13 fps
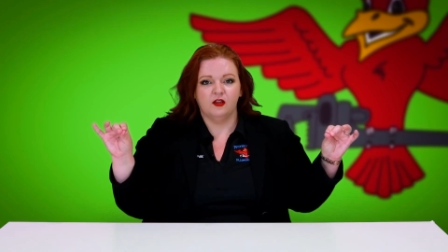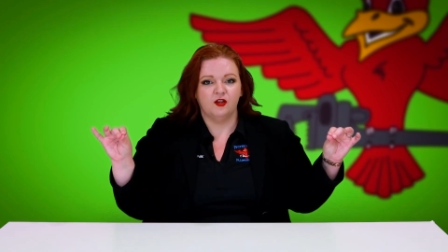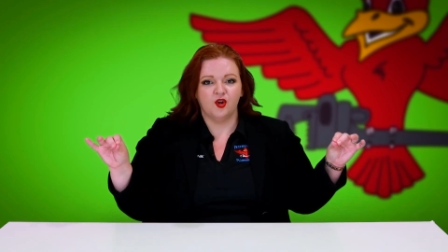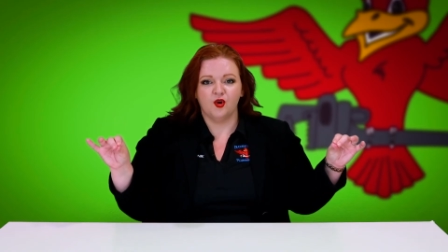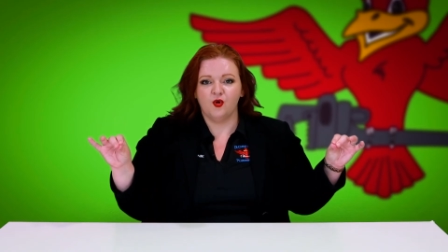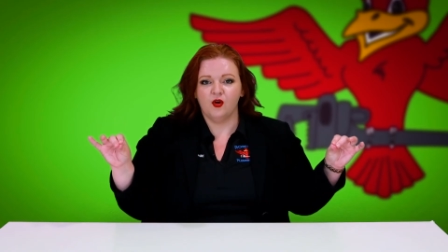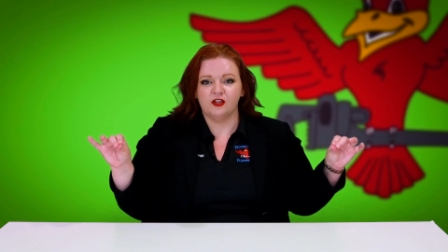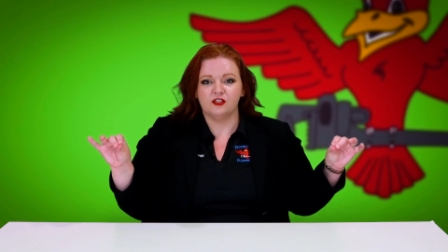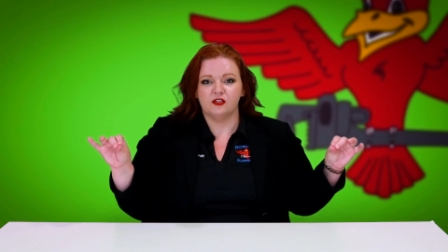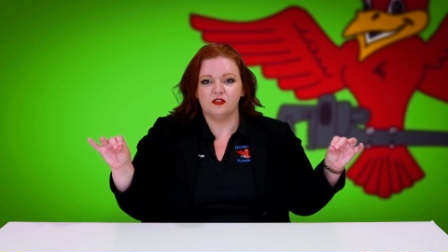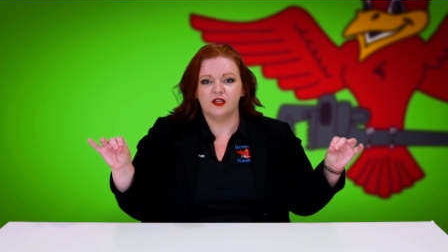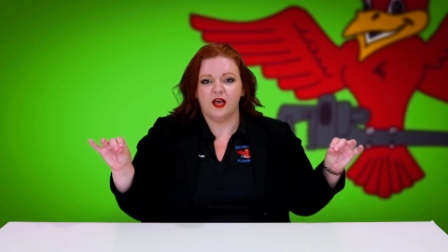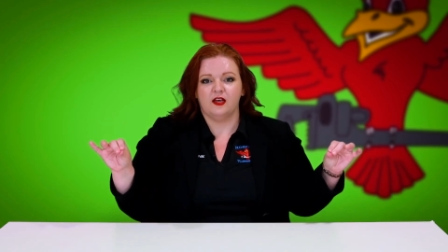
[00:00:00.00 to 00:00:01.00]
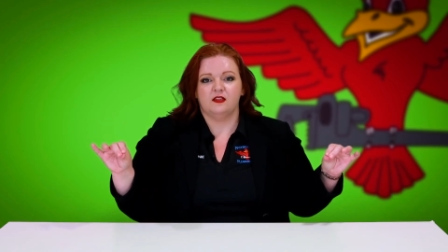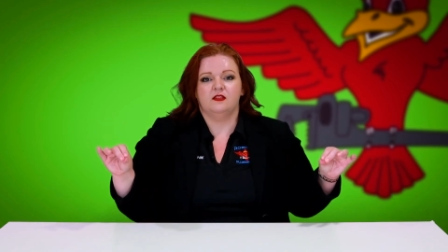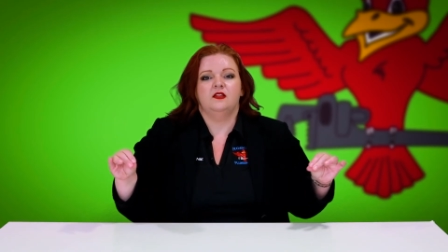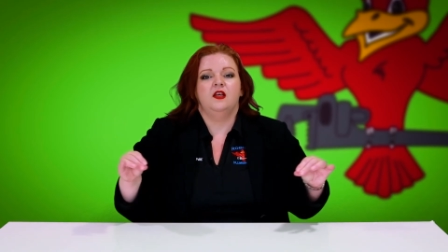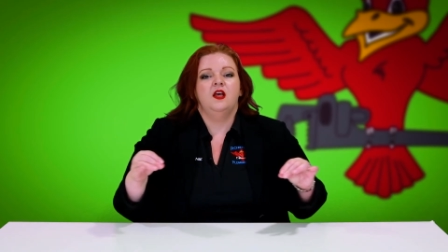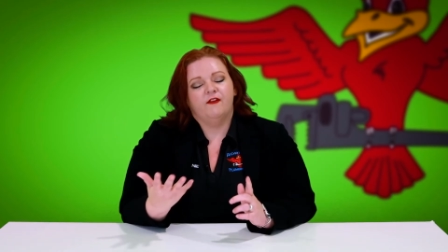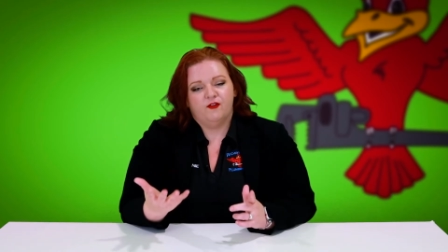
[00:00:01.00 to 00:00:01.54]
No questions
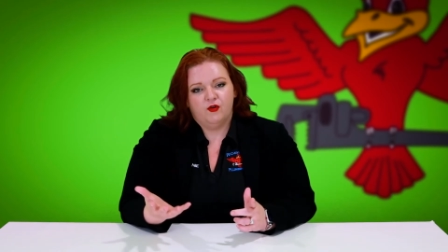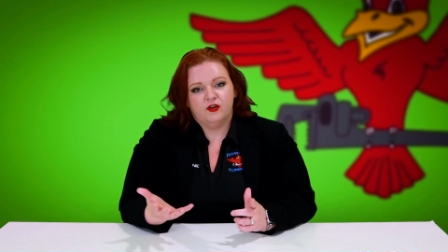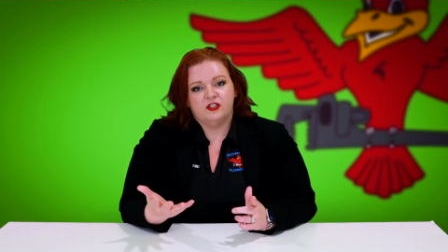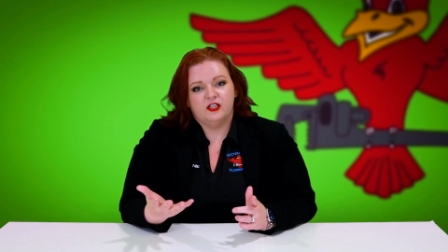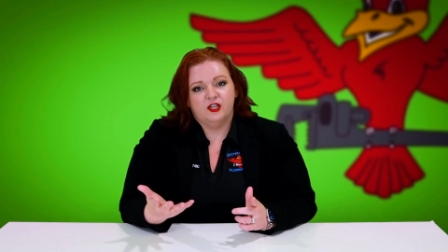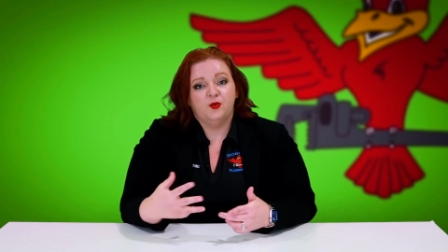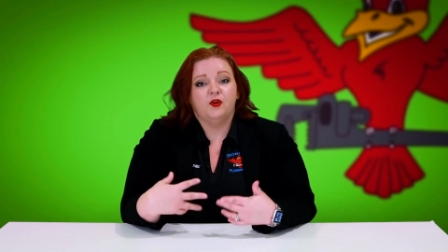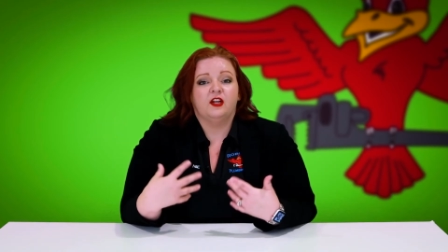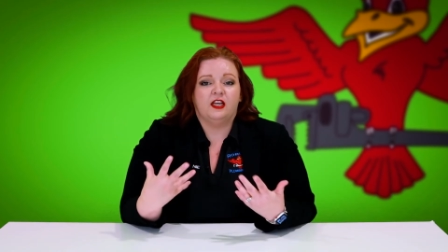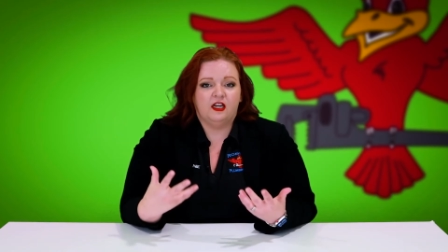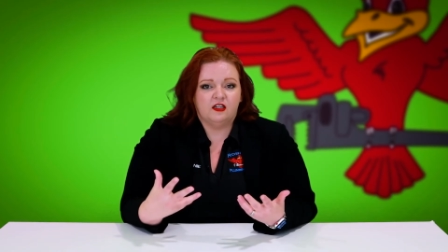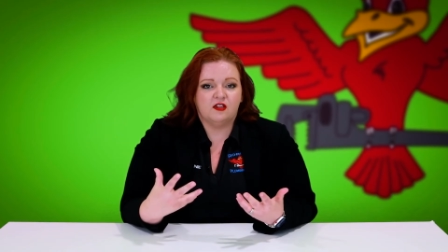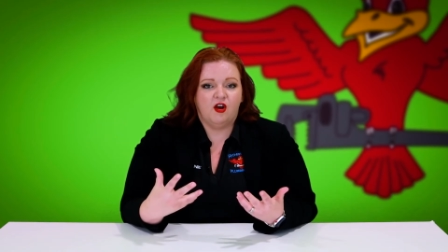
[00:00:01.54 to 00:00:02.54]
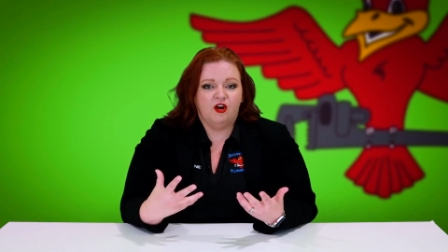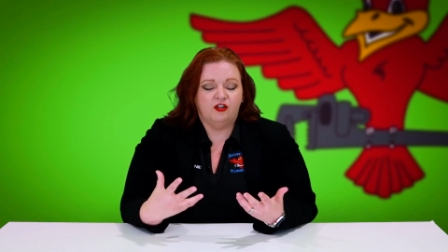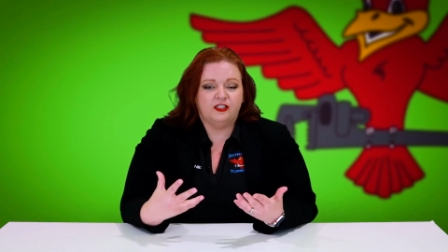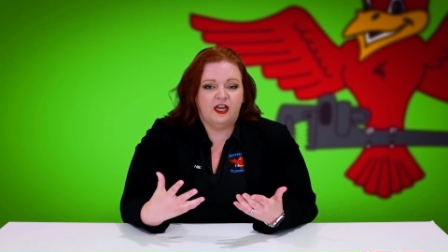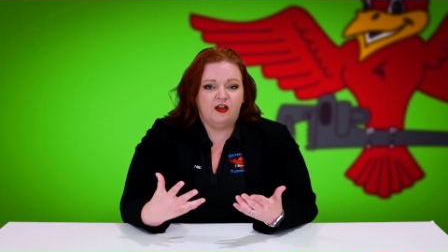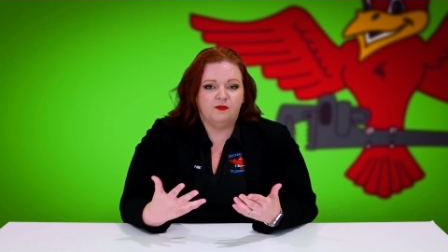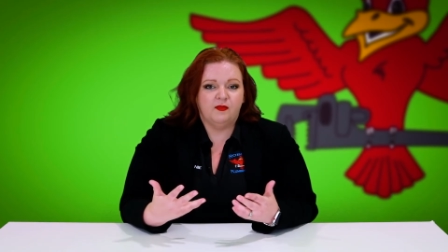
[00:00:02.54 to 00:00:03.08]
asked. Of course, then you want to get us
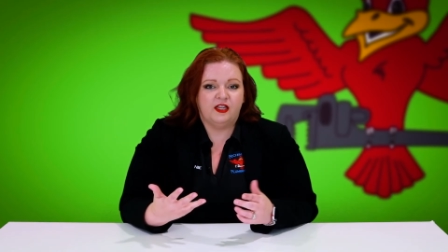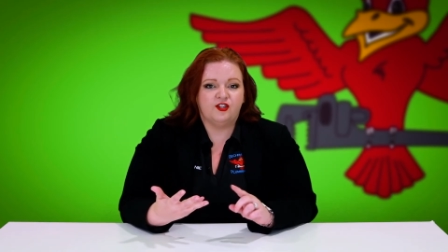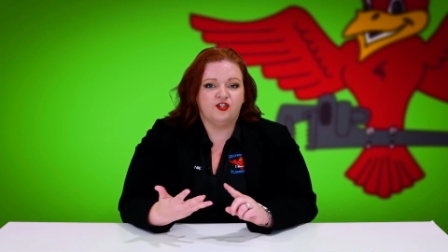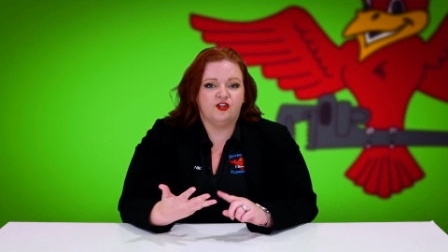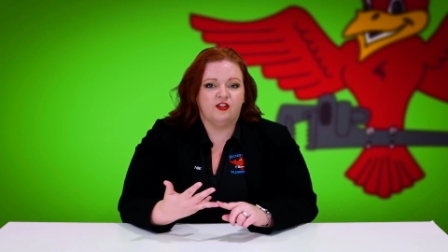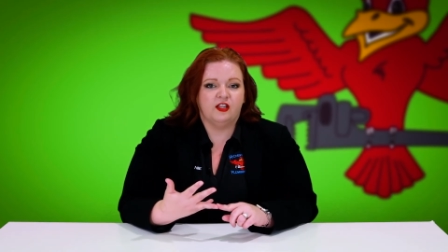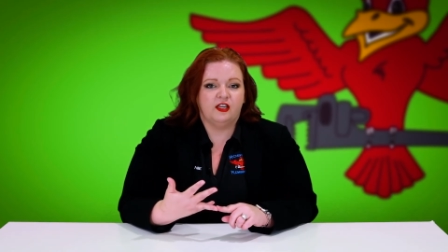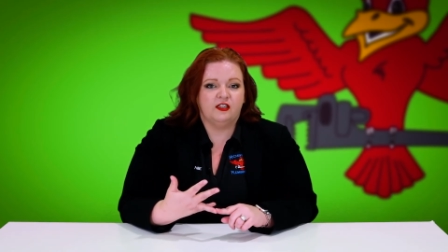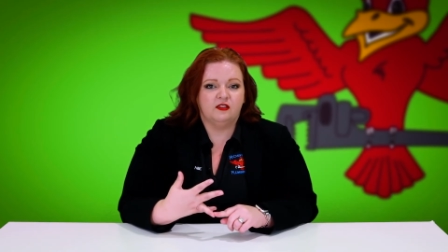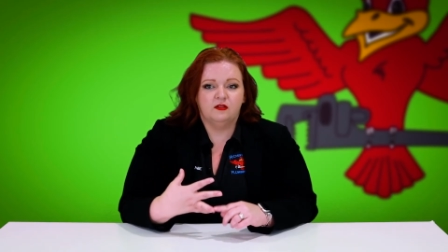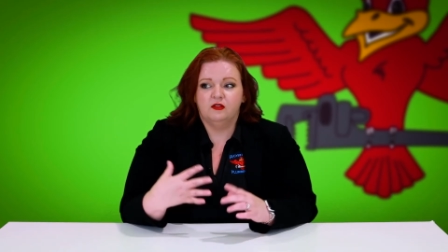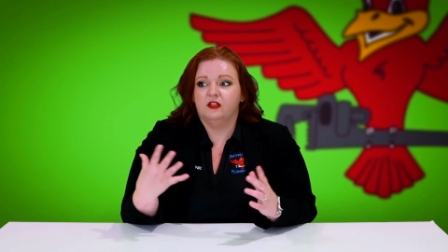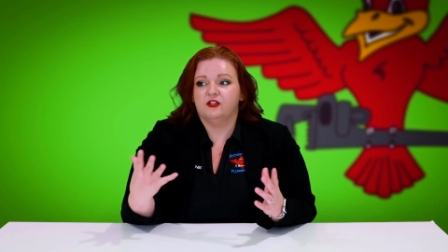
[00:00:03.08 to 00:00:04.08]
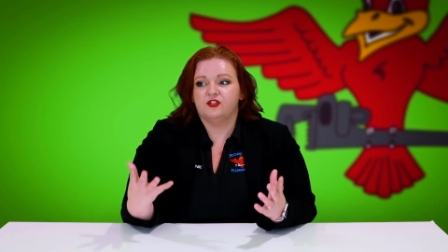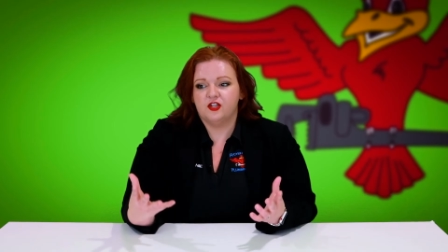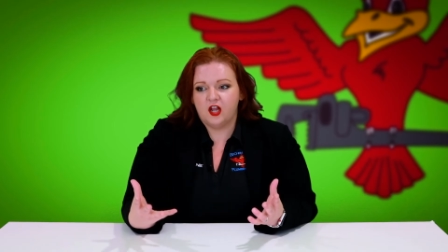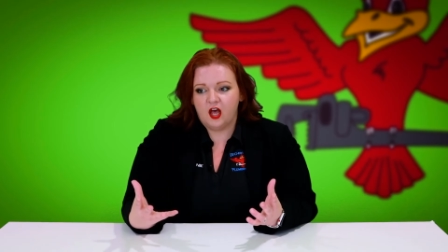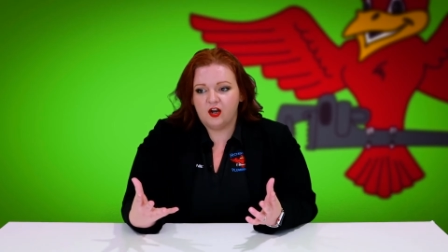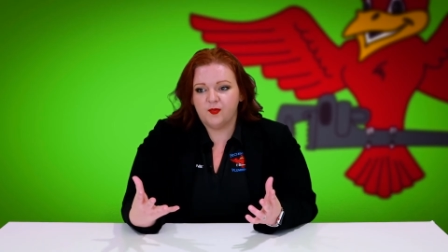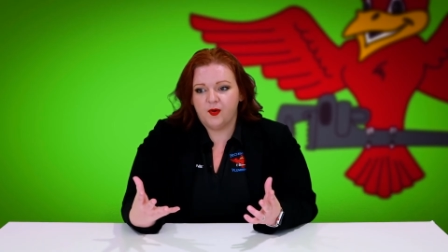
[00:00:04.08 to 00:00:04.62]
called out and make sure that there's
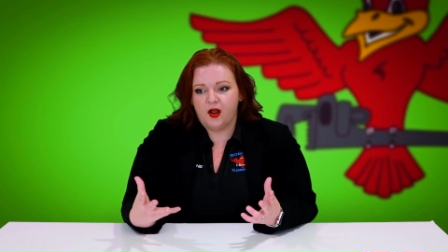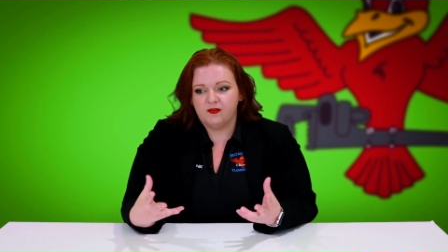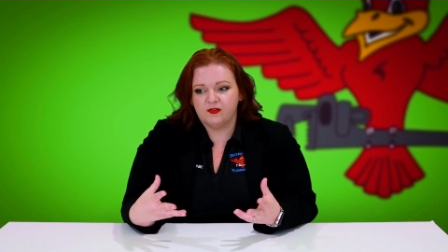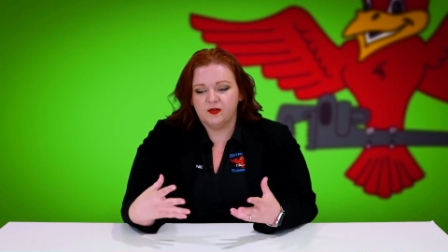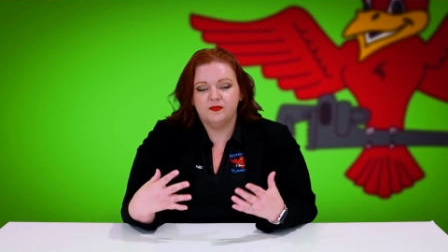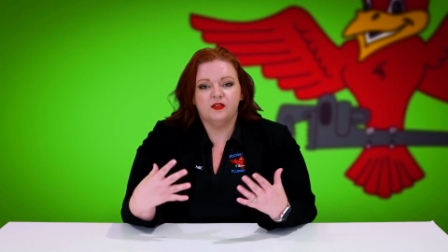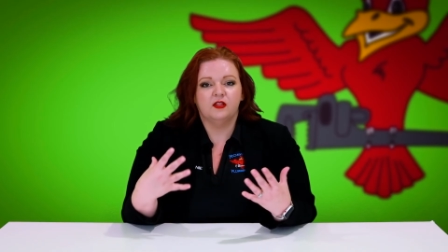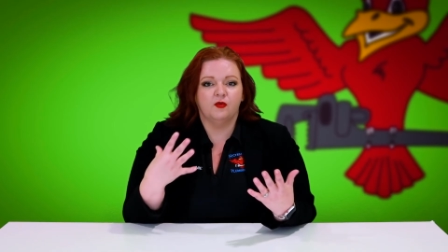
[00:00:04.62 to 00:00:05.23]
not a problem,